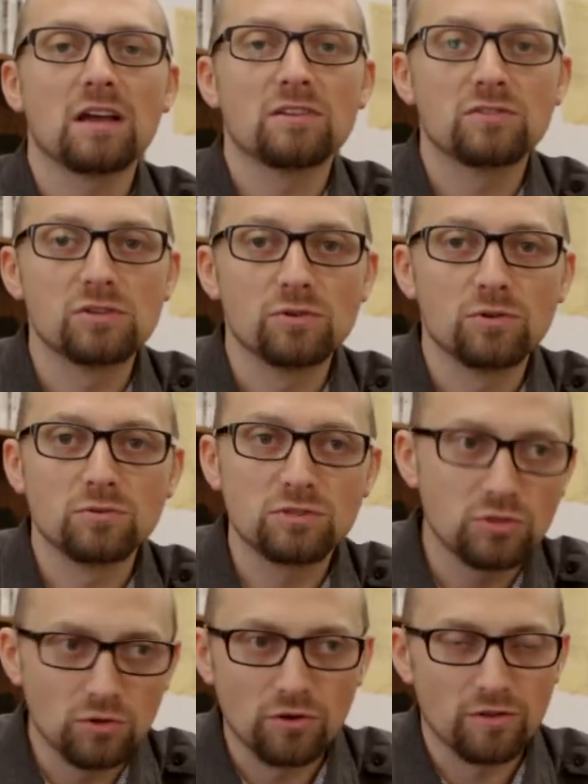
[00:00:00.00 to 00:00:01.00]
to
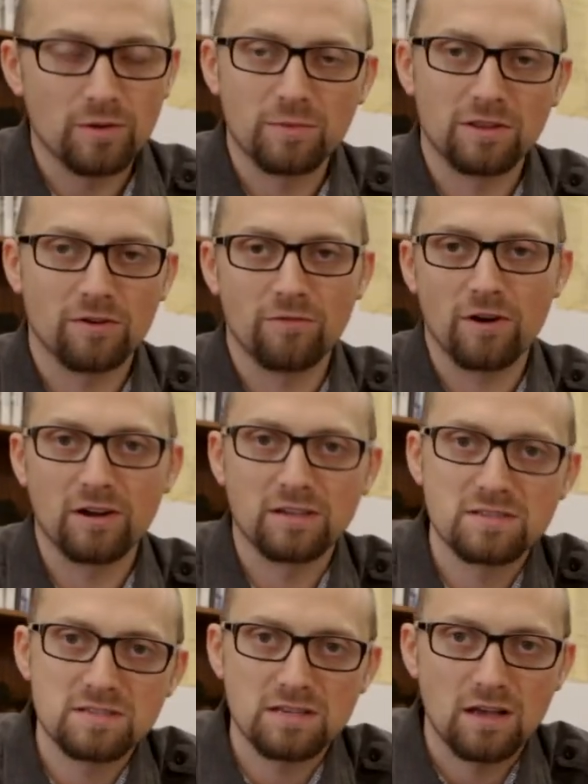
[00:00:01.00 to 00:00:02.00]
tutor them in their
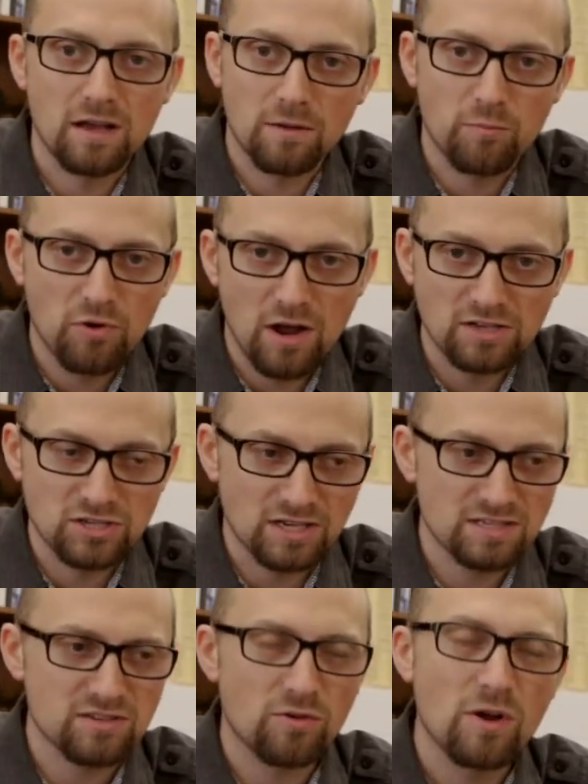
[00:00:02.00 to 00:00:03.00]
various
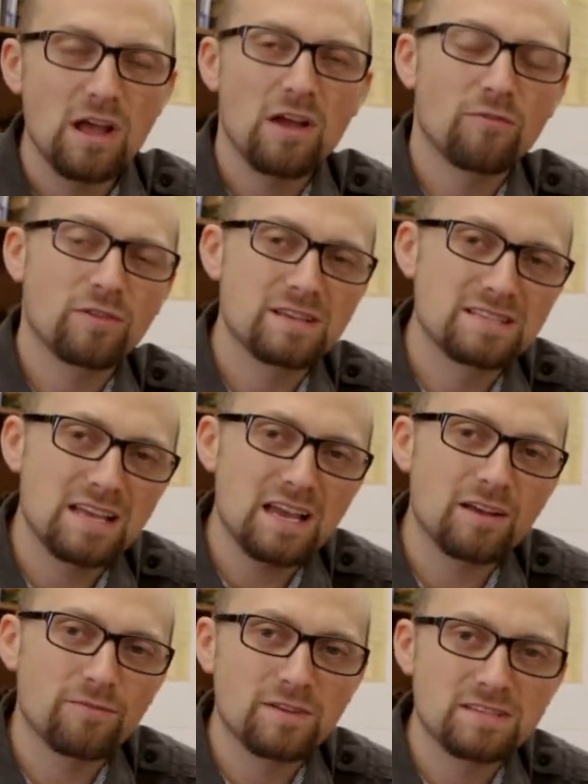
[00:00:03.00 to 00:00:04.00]
projects. So for the
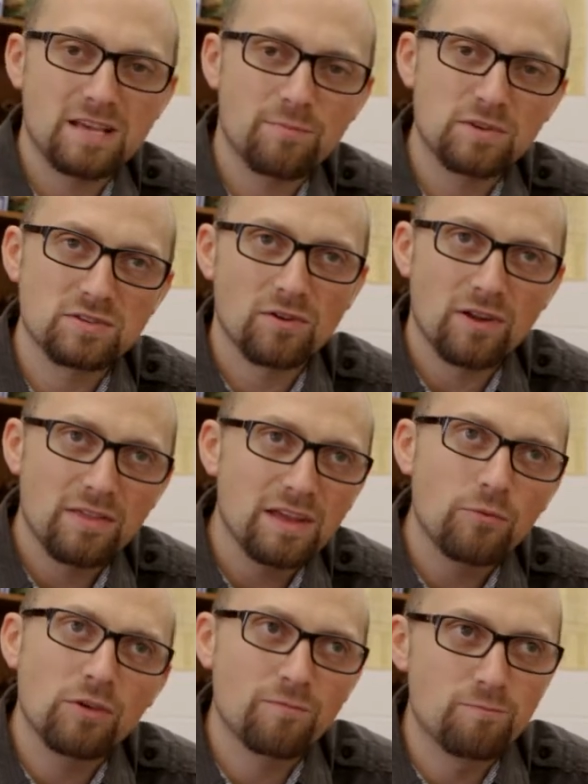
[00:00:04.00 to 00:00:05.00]
sake of this episode, I
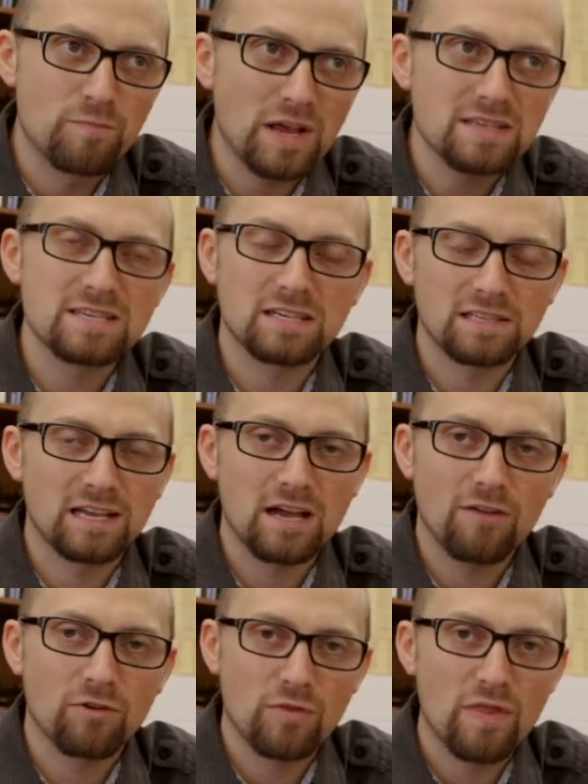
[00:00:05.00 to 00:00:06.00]
think we've basically
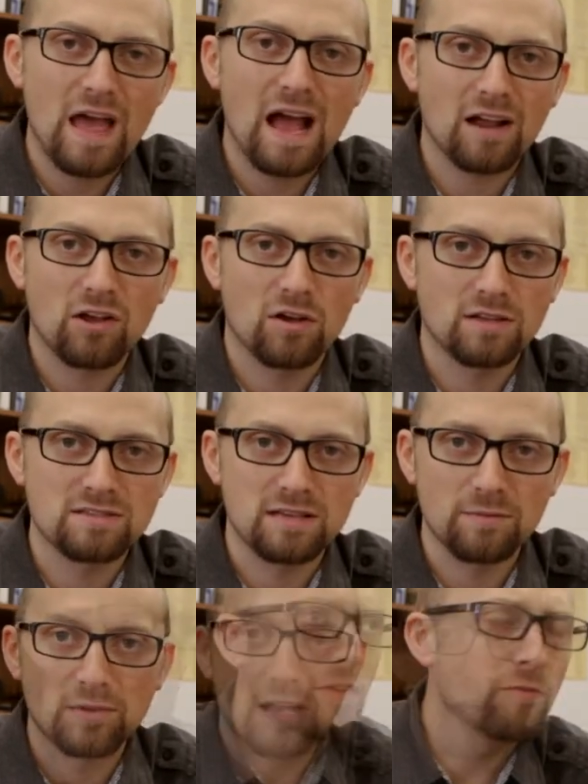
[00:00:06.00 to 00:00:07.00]
covered that
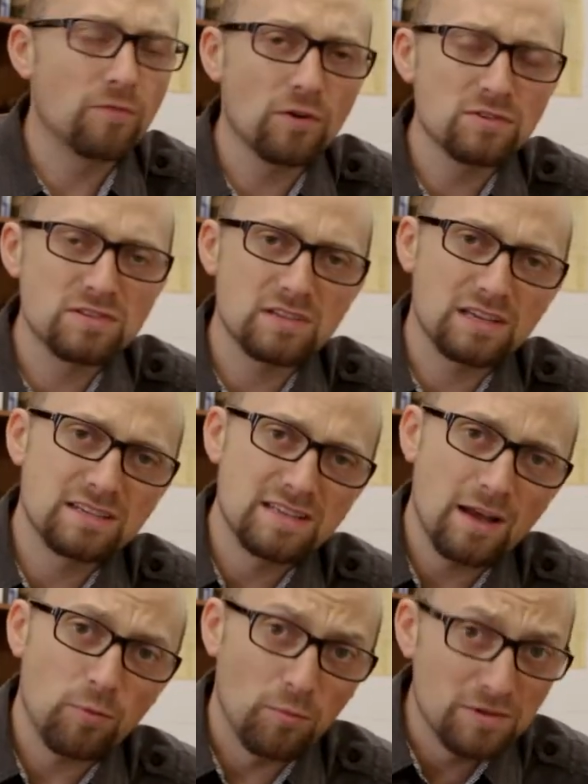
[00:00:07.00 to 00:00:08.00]
concept. The first
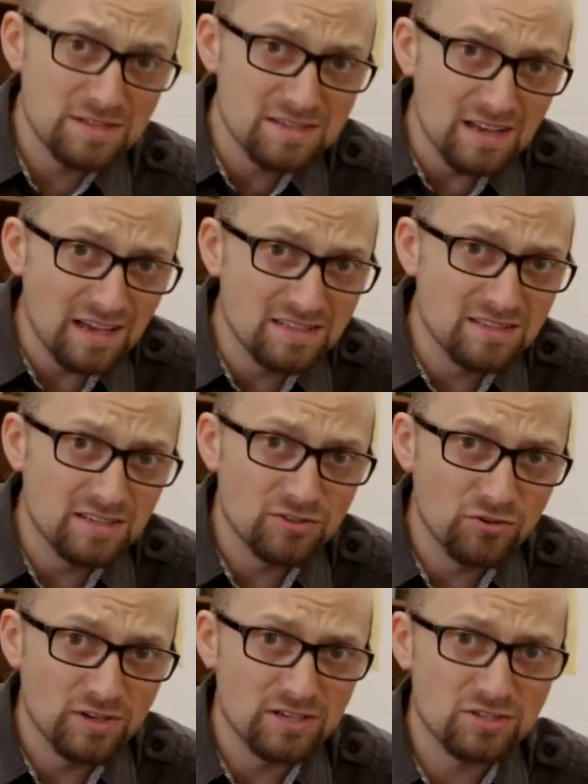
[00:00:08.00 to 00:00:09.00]
example besides the
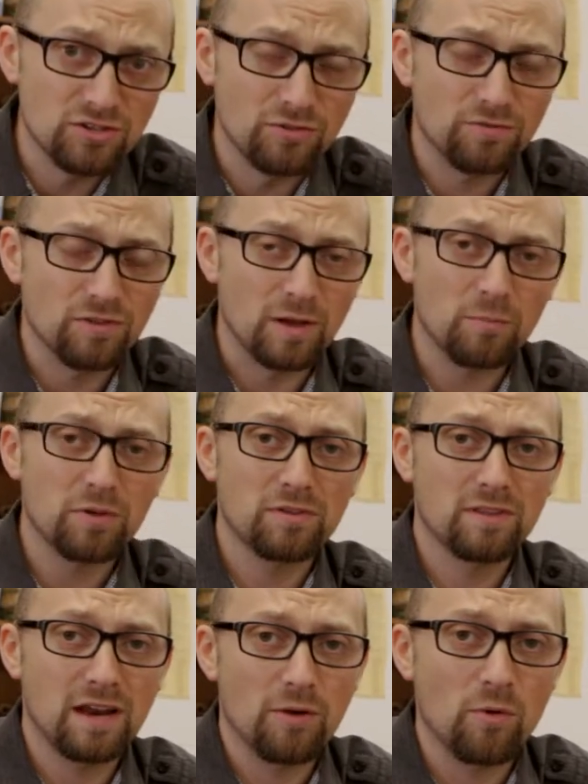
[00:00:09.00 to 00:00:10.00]
traditional flip
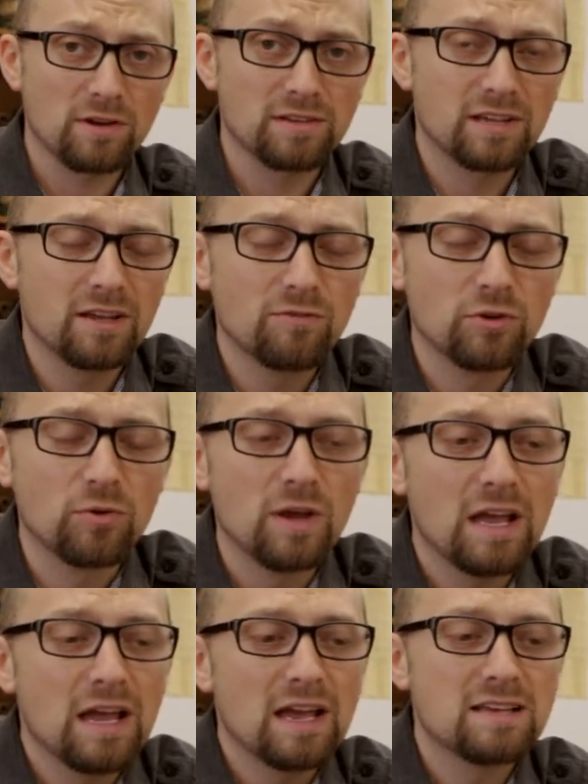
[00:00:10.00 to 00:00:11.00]
that I want to give you
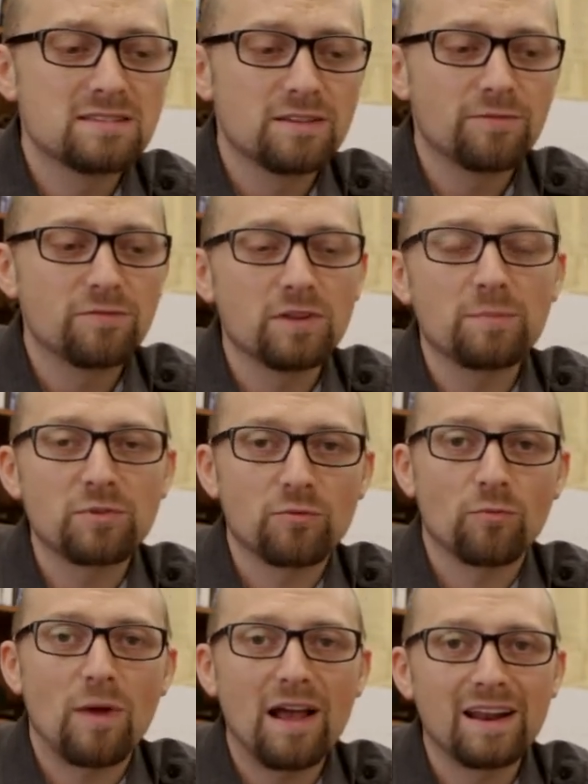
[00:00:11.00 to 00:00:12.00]
is the flipped
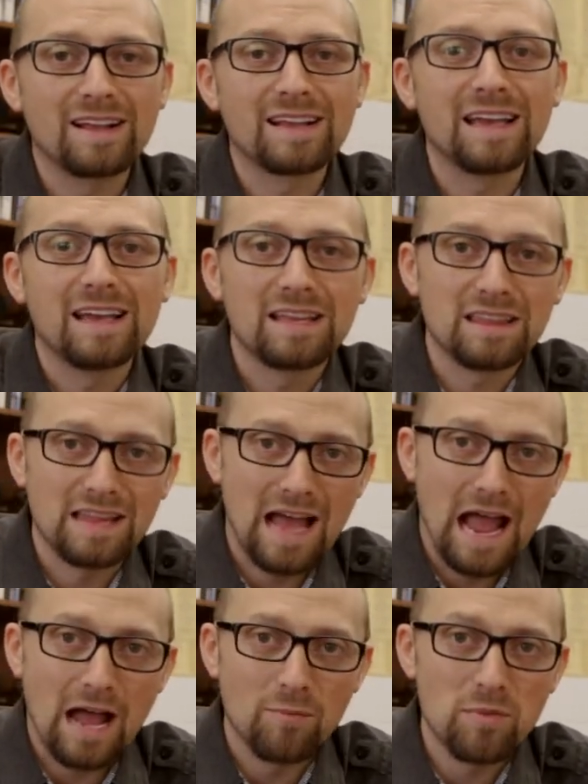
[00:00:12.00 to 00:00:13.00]
writing
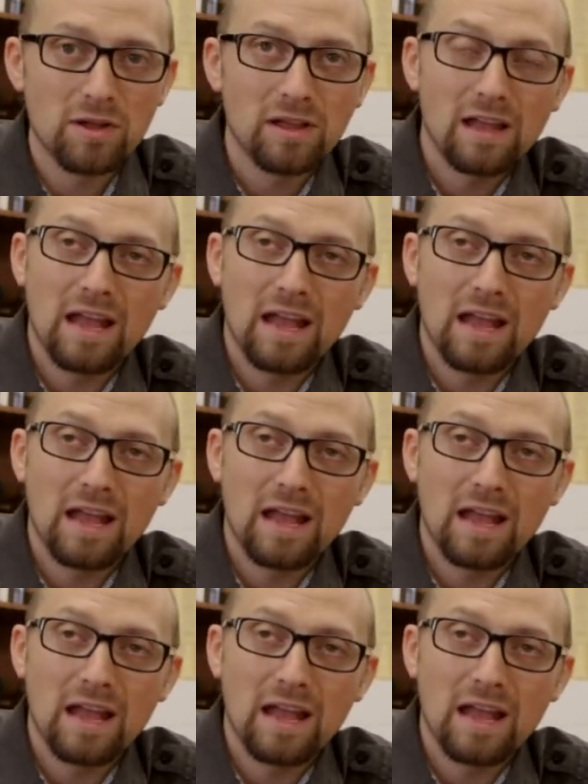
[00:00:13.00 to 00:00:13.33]
lab.